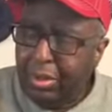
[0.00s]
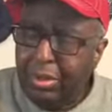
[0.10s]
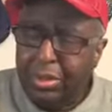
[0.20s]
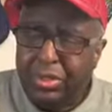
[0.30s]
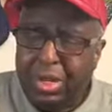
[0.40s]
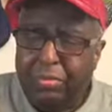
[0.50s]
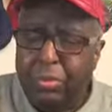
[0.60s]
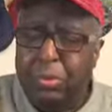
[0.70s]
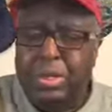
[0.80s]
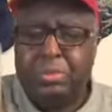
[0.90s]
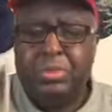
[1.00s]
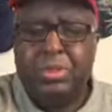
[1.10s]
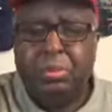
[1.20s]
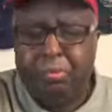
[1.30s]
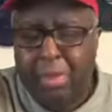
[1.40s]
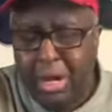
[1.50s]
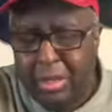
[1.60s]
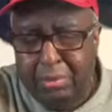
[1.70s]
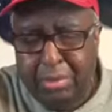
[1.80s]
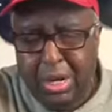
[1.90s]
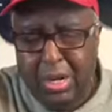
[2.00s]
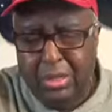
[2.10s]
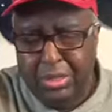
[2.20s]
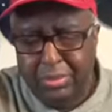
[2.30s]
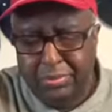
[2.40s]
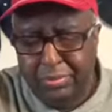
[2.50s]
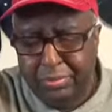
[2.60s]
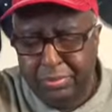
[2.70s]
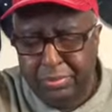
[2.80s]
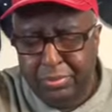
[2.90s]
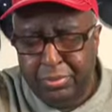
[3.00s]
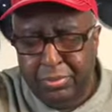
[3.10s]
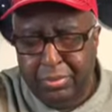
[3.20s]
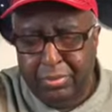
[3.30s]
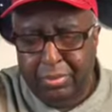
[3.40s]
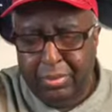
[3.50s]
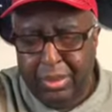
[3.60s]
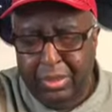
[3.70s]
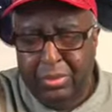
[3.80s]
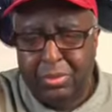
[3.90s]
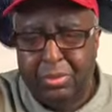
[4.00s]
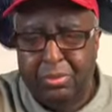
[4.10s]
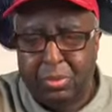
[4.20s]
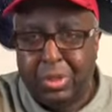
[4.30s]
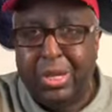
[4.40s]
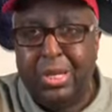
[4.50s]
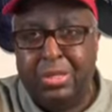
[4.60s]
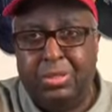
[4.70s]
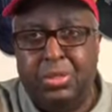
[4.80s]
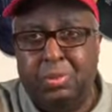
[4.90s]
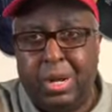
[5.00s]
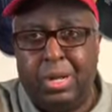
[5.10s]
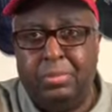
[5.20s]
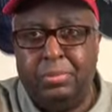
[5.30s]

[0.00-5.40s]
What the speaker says: This Evan Williams Bottle and Bond is really hitting the spot.